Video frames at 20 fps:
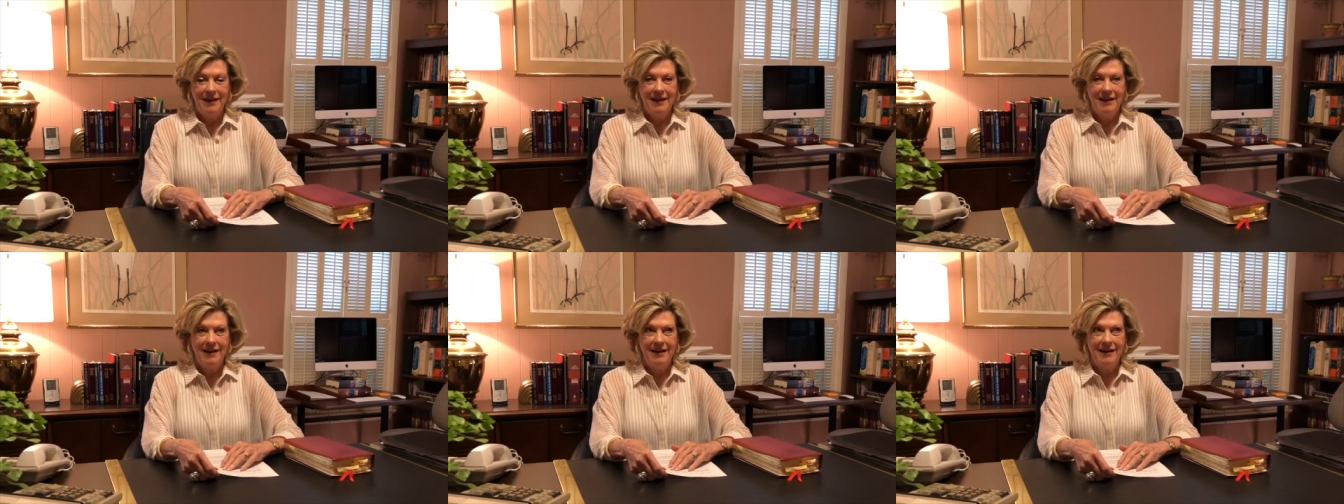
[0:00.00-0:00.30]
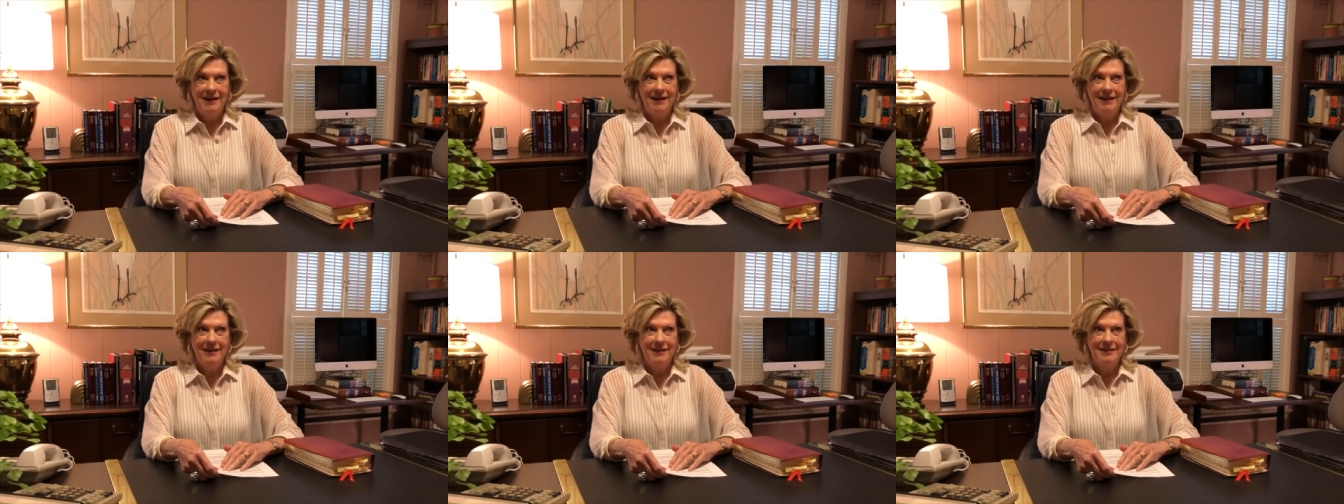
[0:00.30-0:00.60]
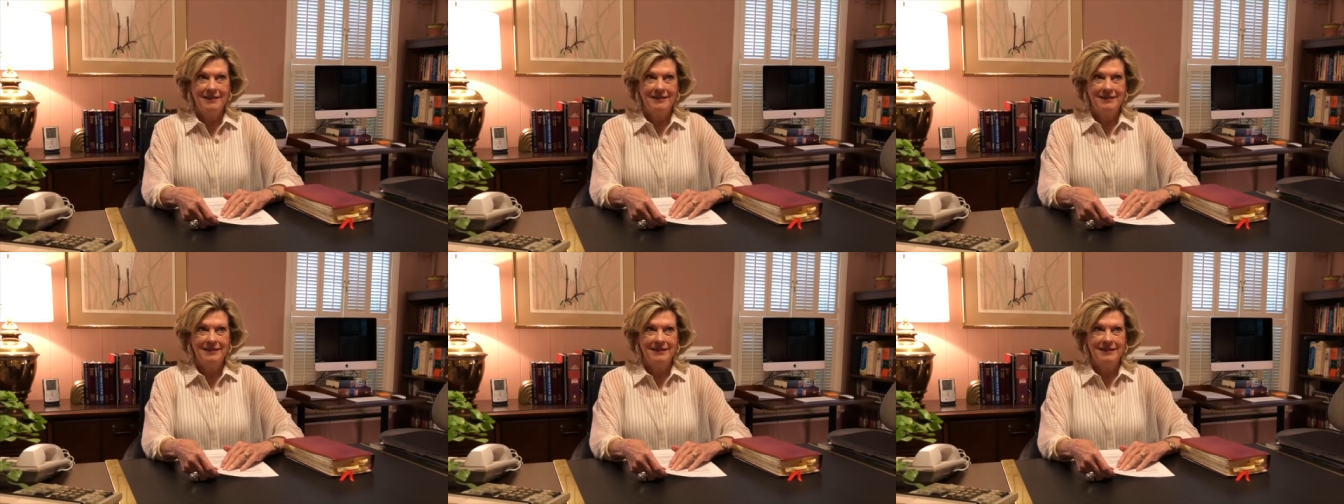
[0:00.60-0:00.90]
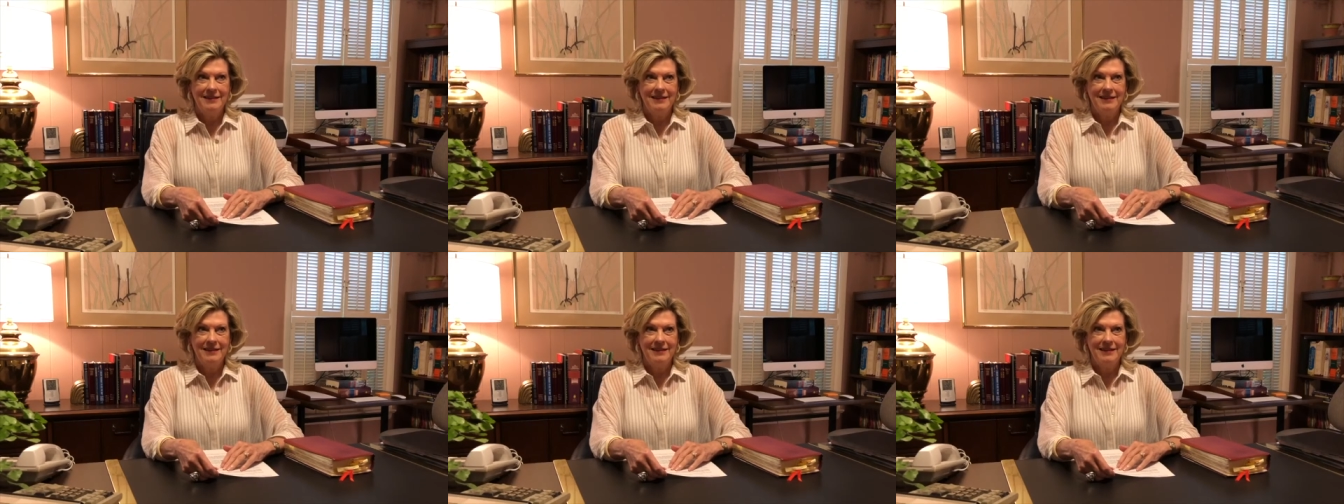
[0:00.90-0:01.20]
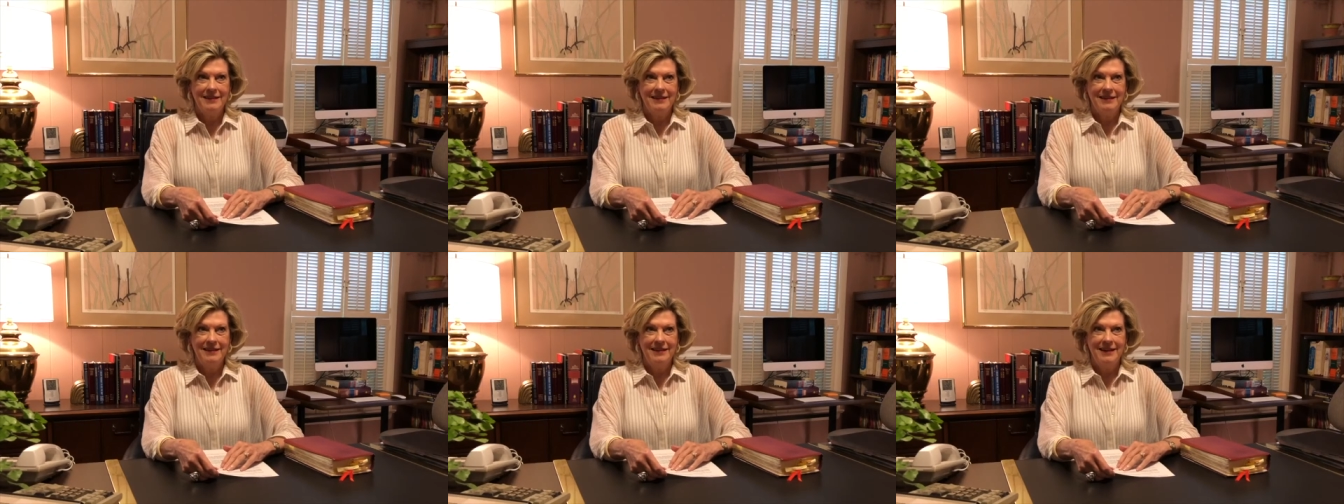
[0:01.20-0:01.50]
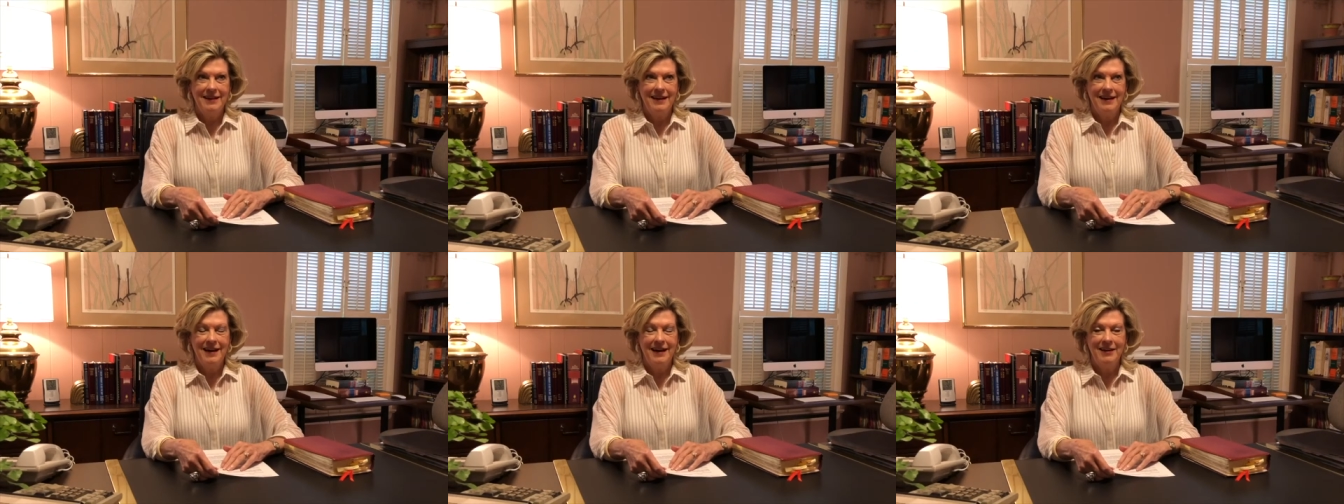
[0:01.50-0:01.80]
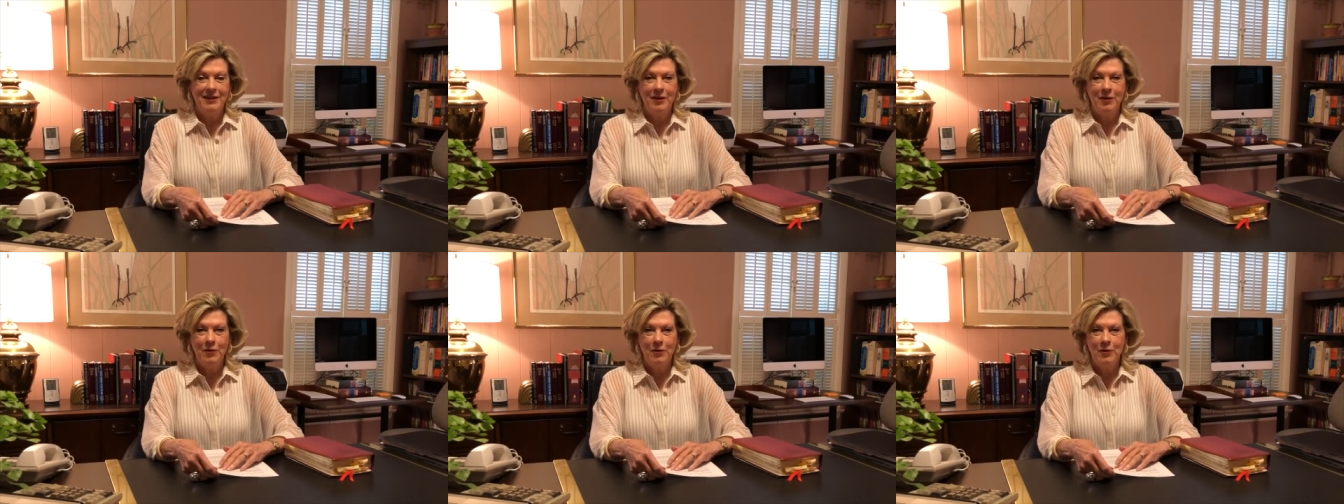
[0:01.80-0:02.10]
And I
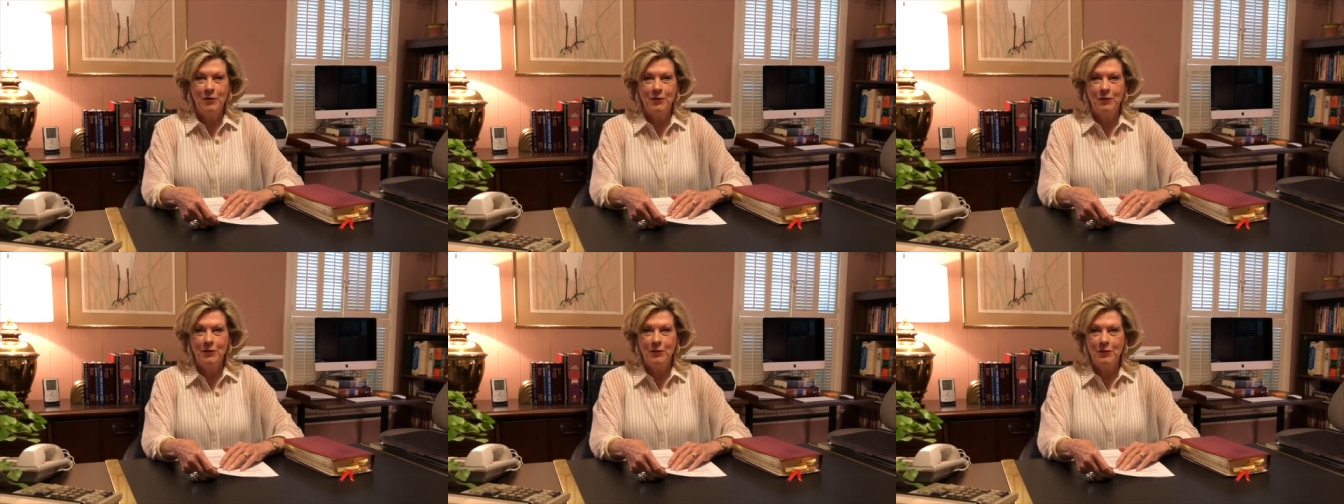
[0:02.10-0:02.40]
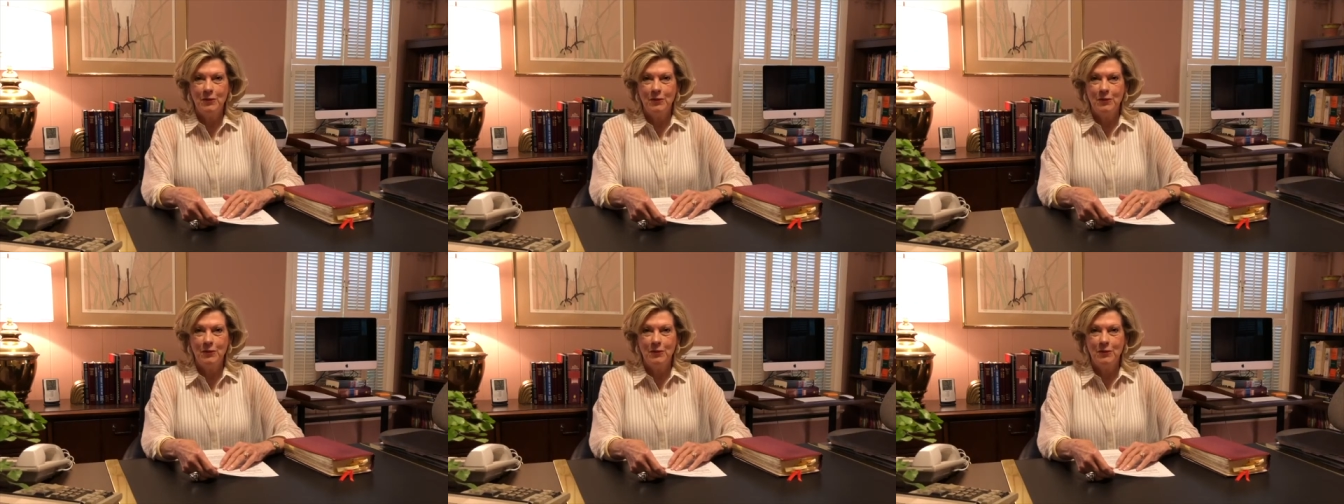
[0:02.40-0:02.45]
know you